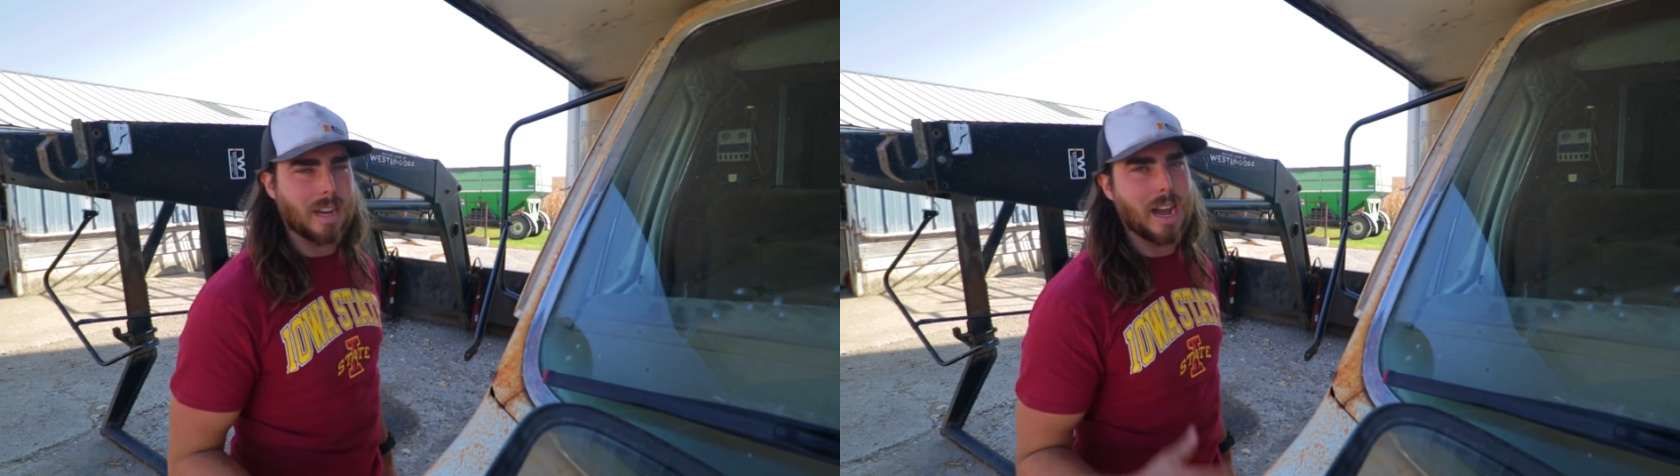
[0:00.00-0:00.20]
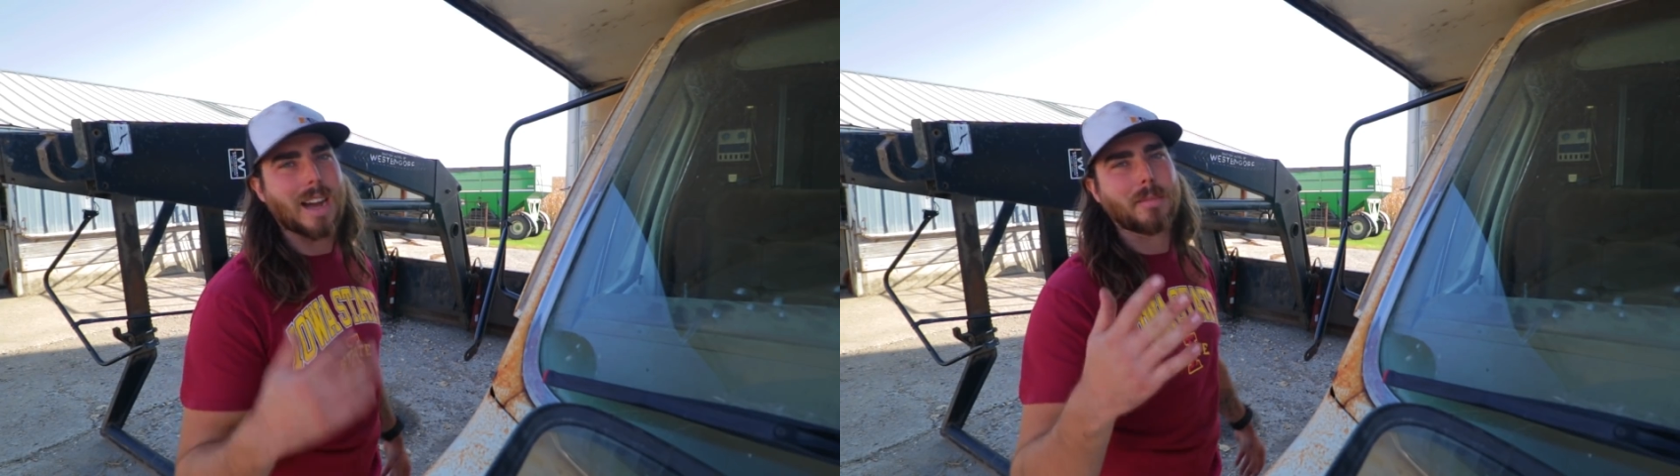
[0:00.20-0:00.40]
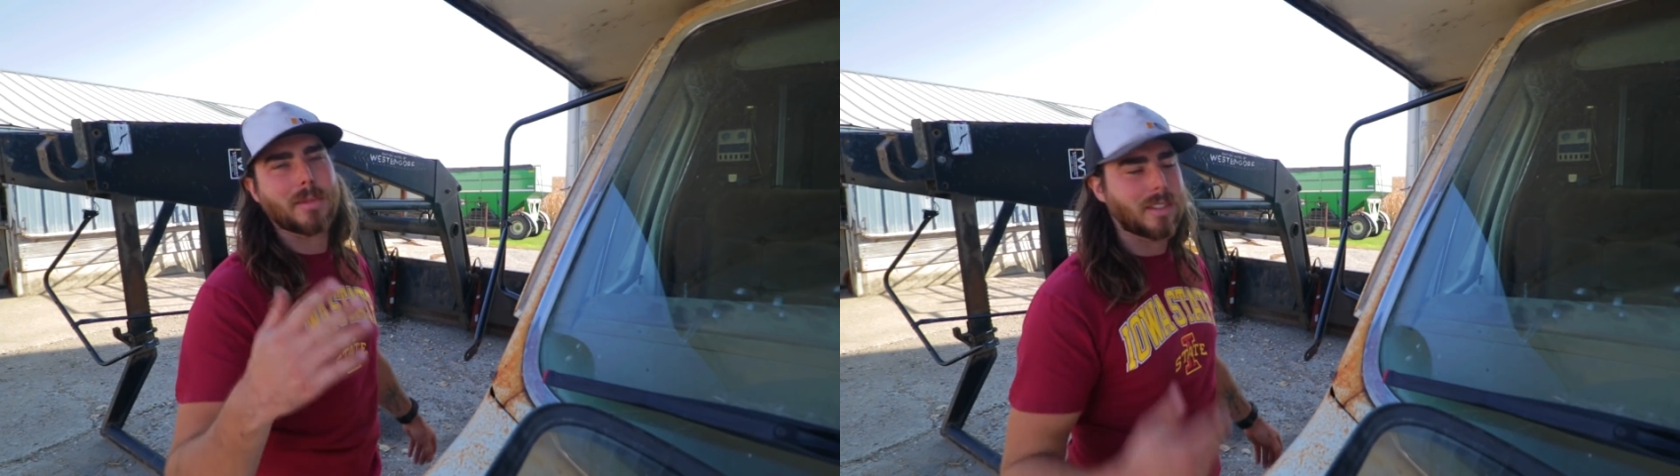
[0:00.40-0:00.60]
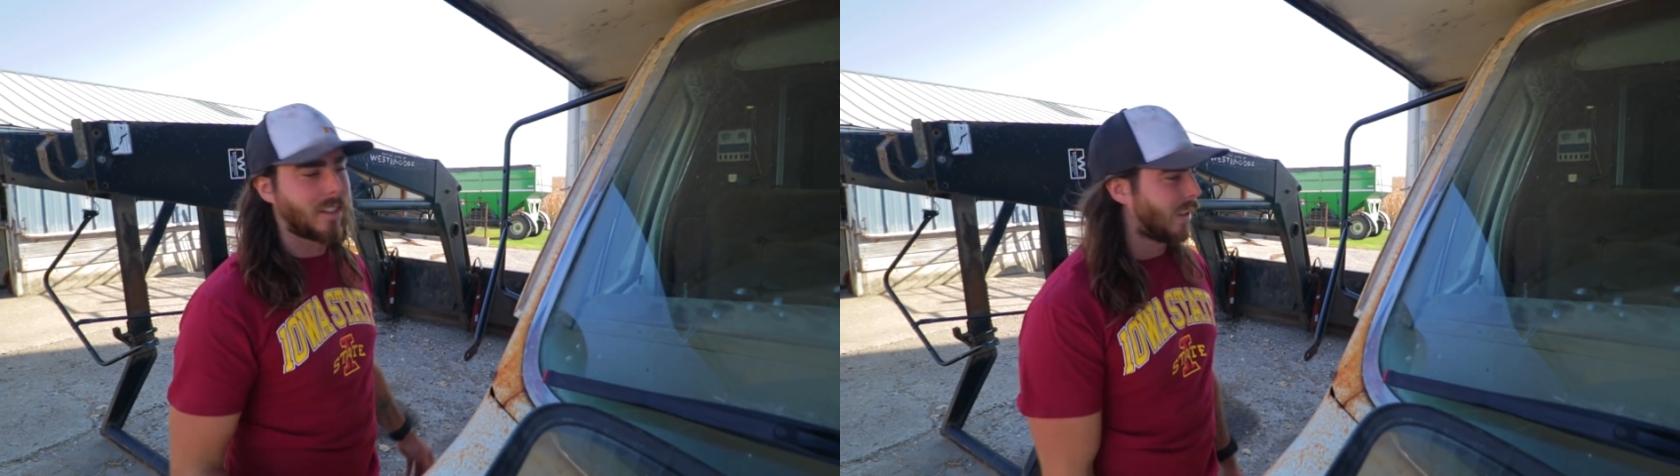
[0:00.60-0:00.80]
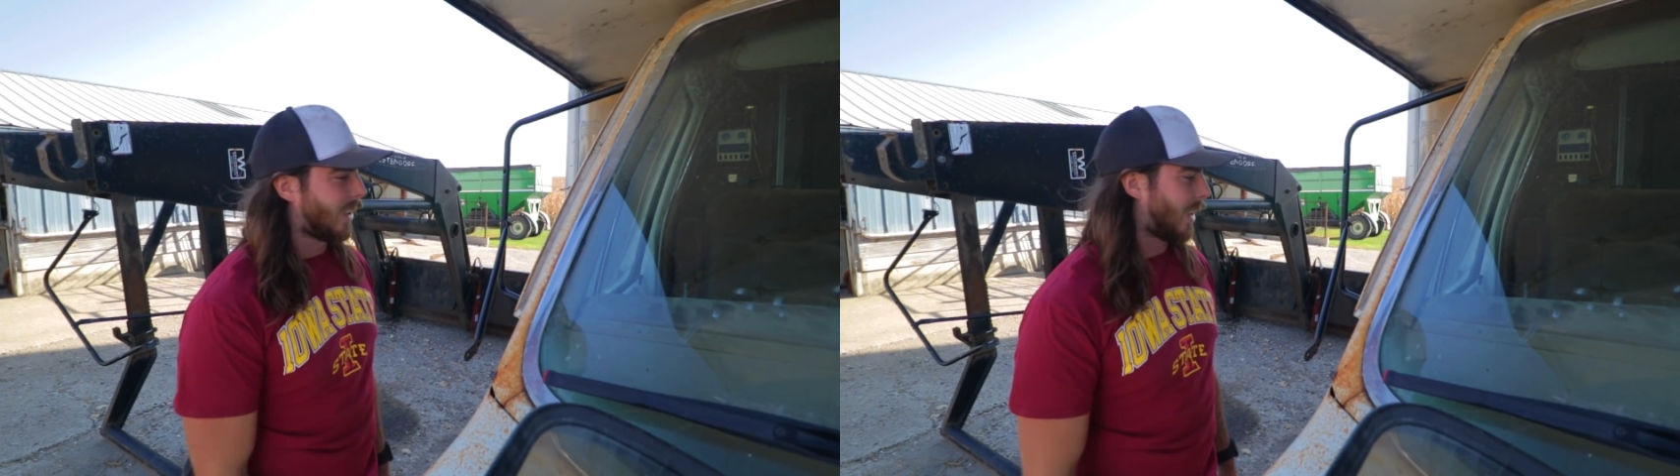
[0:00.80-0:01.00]
tops
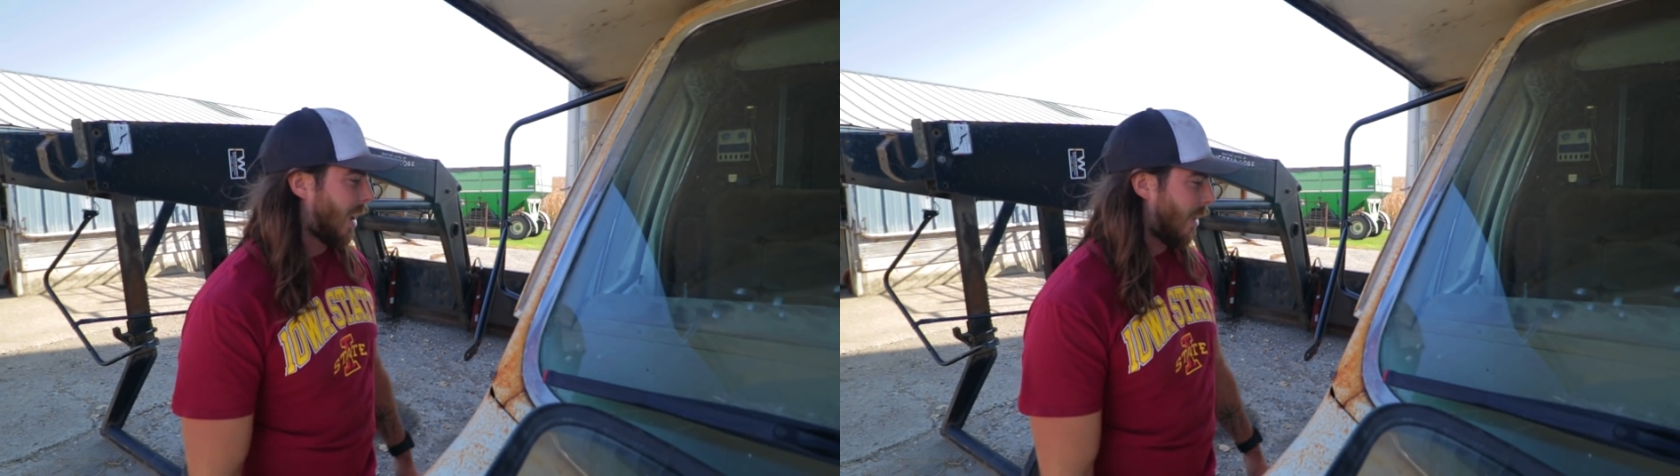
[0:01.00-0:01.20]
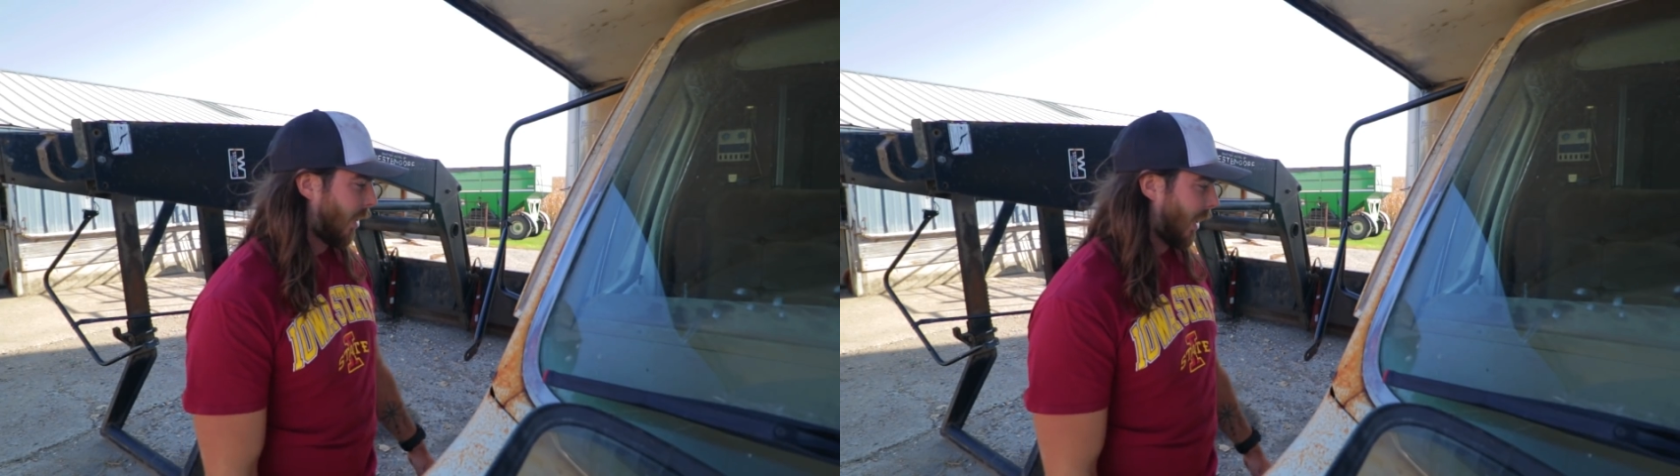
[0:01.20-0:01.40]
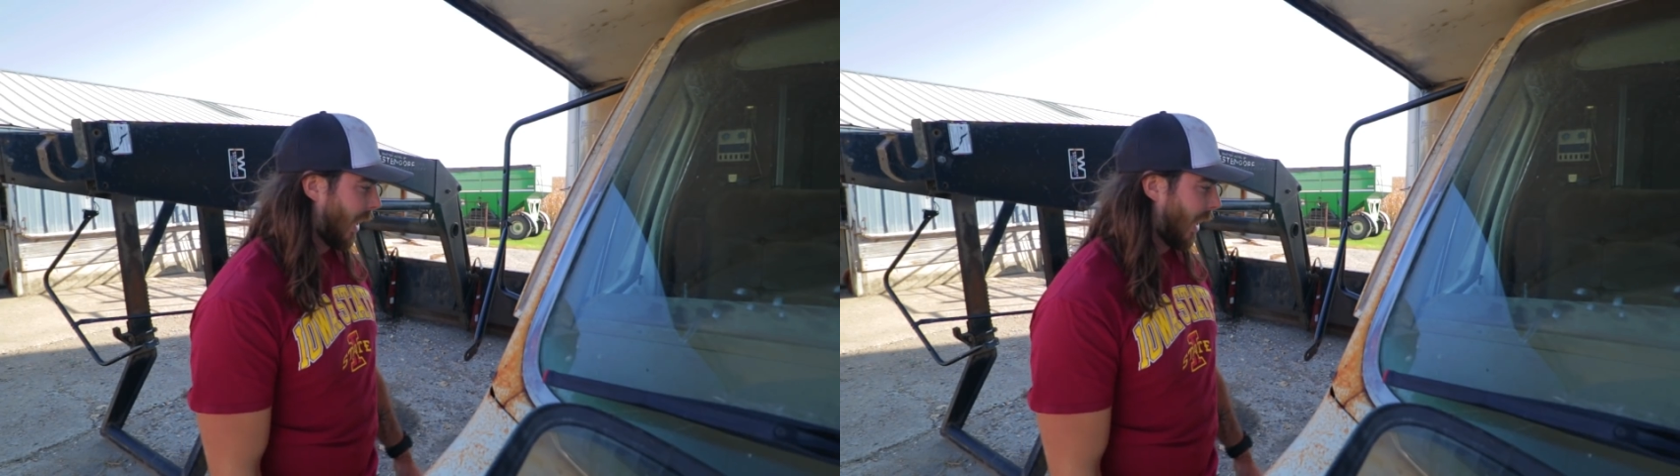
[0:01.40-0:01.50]
every